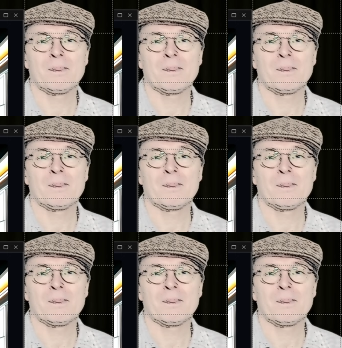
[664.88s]

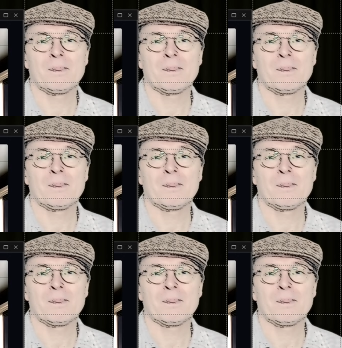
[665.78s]

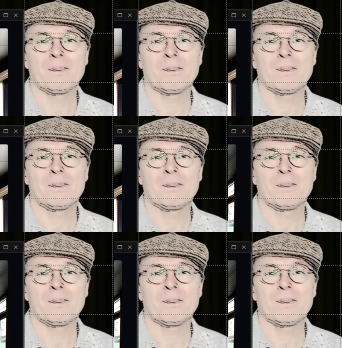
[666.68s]
Nobody speaks.